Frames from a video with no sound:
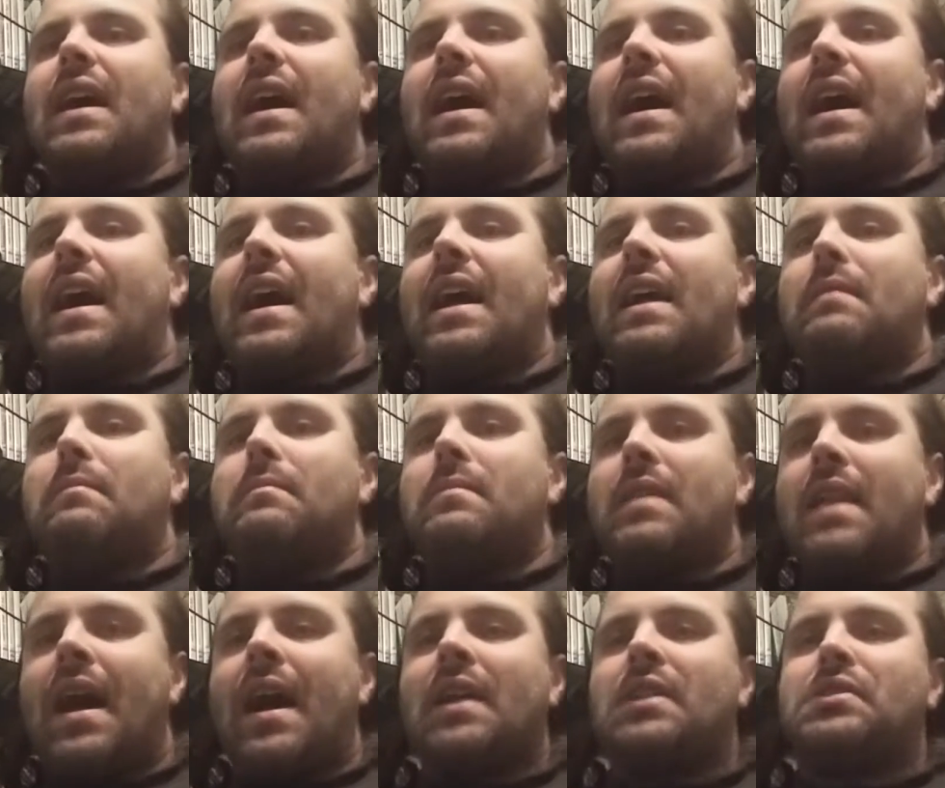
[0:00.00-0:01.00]
I'm
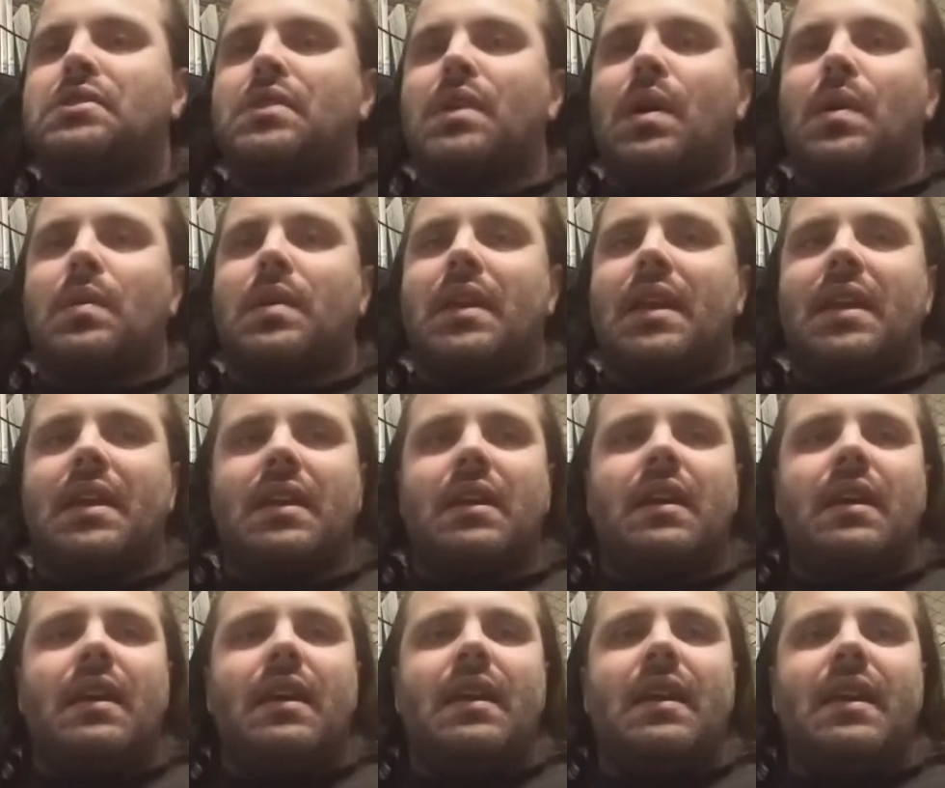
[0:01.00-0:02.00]
not joking.
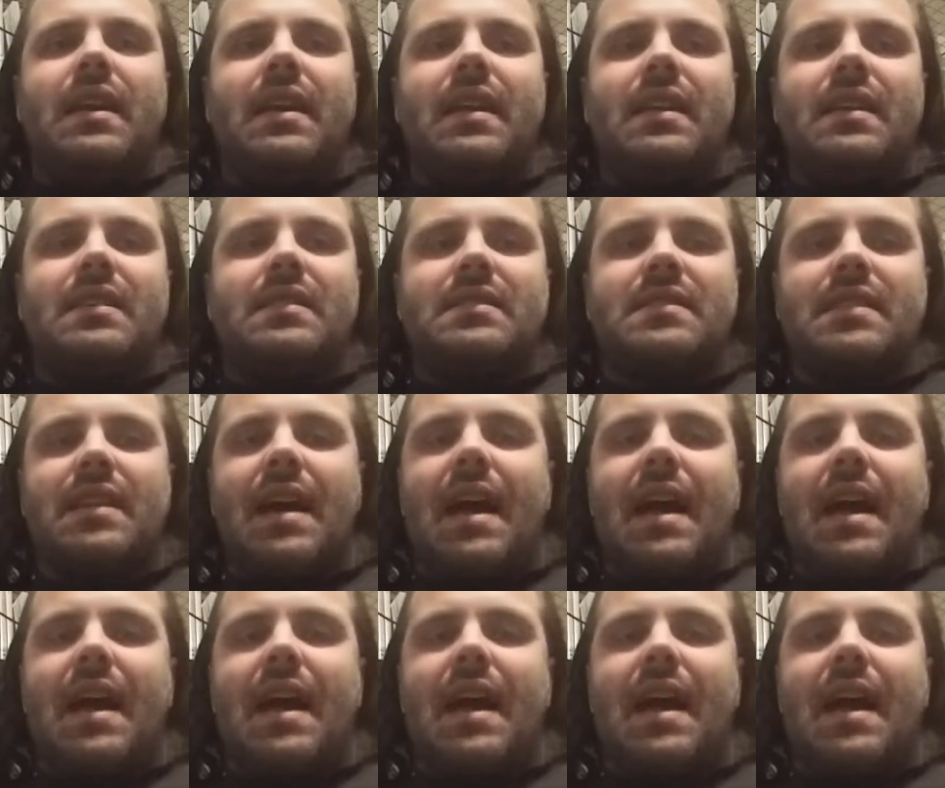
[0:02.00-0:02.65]
It is.